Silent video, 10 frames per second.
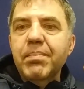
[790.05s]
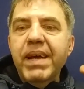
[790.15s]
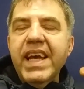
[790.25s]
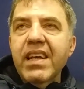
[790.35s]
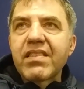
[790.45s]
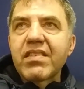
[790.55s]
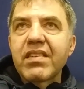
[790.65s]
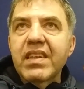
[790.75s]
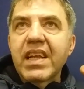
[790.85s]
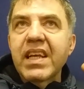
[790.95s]

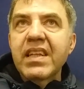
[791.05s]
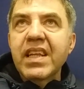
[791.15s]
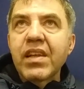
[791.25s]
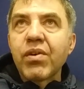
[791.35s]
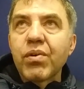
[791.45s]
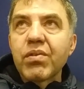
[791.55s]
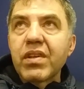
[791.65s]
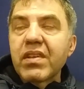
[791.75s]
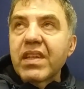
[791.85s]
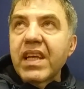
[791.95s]
packs, and
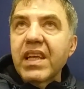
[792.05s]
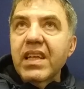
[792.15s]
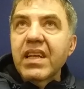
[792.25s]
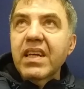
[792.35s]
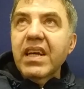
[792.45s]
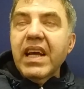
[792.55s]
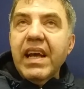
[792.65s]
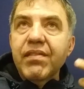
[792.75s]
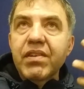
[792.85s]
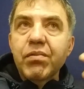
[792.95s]
they
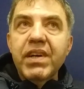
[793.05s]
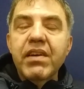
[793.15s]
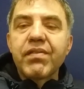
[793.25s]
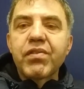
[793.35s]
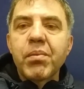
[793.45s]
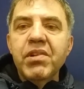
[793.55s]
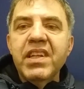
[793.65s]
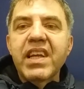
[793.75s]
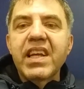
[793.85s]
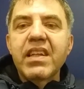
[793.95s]
have a way of
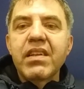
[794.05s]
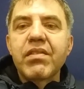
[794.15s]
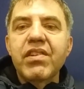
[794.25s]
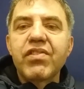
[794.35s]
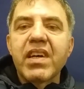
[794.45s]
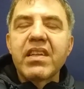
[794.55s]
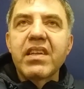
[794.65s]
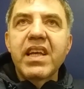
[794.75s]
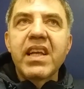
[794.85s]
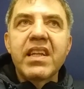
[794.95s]
communicating to each
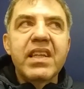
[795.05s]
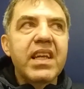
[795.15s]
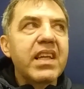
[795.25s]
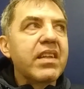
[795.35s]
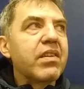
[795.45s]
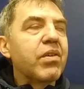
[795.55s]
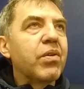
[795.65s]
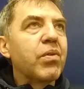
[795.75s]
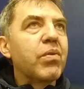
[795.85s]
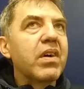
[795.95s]
other, and they
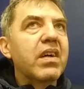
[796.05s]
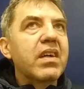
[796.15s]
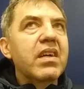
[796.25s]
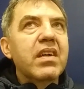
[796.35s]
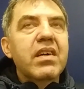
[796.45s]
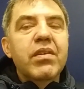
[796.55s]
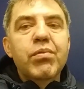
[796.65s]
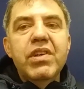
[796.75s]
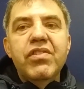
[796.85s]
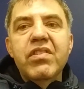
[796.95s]
know
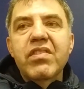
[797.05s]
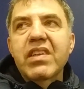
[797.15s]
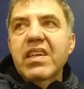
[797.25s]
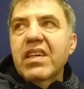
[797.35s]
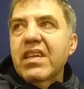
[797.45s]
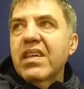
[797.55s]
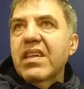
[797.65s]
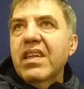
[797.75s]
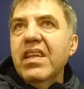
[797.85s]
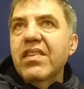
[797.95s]
which is
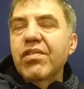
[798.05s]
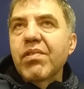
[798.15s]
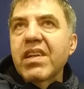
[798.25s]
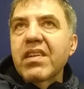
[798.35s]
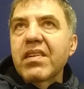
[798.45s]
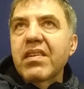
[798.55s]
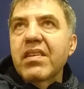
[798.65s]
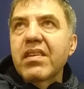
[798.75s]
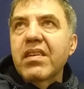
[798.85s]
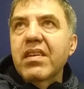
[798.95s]
the easy one.
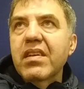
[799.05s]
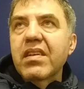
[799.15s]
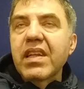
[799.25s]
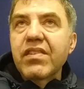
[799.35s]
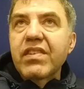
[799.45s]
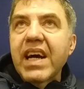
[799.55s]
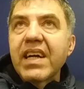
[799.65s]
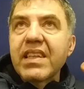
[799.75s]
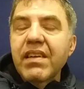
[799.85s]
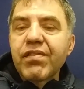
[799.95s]
They
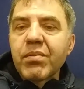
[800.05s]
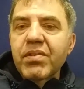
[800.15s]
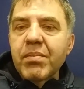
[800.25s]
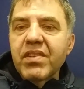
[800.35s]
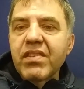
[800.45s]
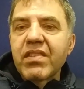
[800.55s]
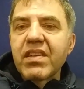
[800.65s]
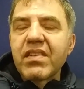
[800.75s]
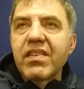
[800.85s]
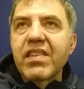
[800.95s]
study from some
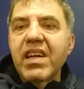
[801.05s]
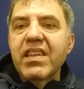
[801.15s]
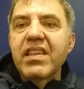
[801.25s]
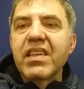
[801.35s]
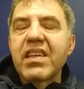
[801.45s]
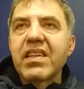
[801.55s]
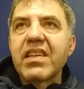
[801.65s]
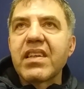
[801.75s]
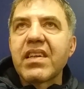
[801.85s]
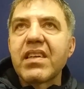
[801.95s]
distance. They study
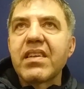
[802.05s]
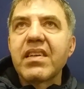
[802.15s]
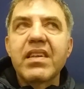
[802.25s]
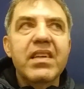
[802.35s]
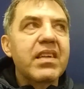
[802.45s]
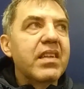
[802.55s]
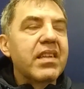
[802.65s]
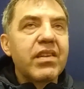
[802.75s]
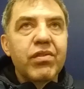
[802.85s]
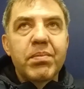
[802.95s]

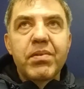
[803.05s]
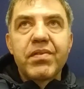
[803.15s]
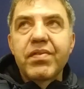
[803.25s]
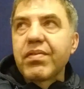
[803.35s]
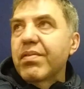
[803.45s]
the group of